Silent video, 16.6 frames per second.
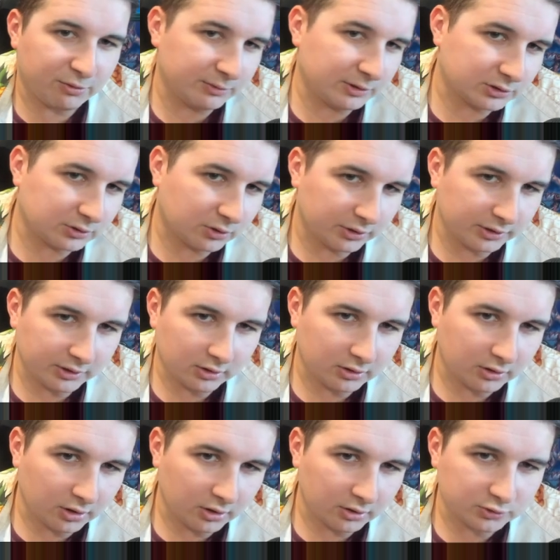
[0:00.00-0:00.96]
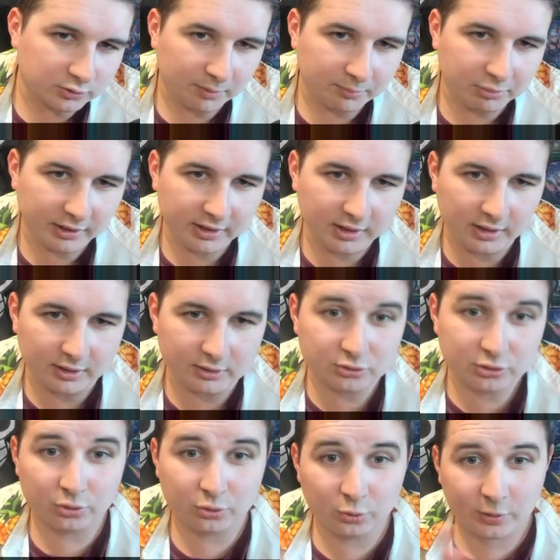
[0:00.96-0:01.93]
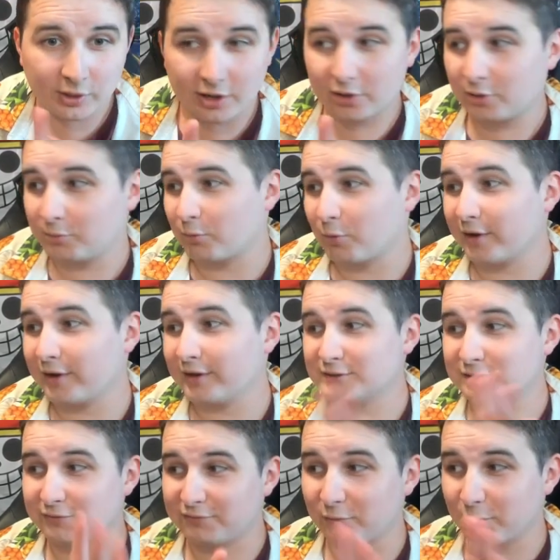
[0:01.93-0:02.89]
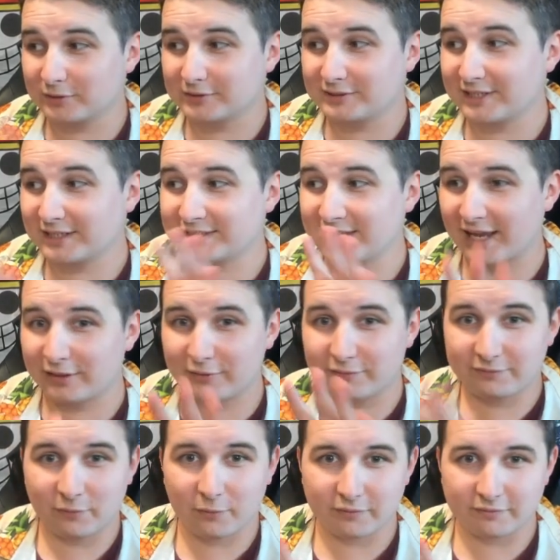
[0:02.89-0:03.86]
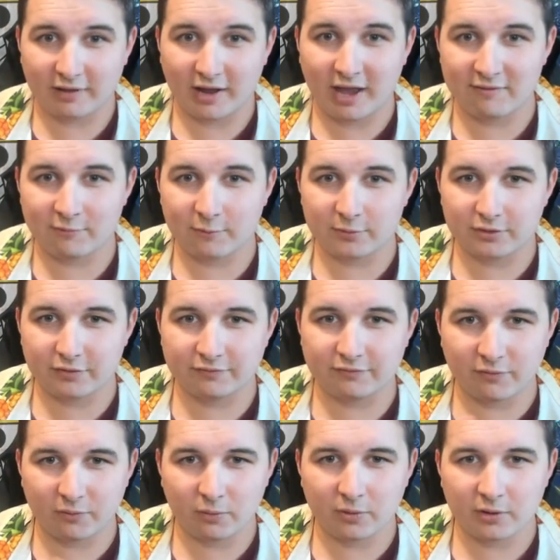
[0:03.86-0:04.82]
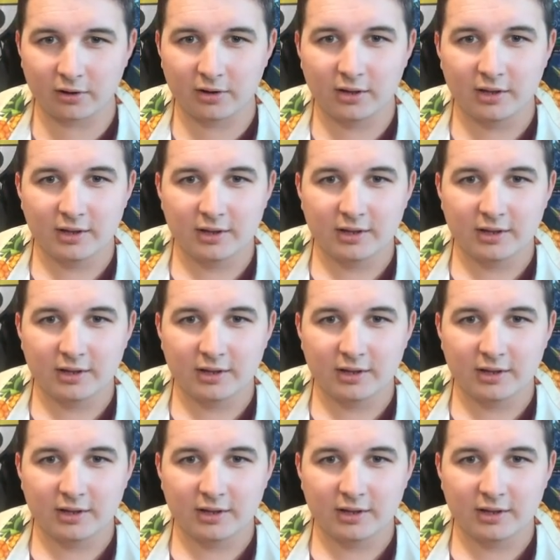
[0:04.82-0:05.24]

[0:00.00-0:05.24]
with him discarding a card. So I play 2 Gecko Morias, the 4/6 and the 4/5. And with the 4/6,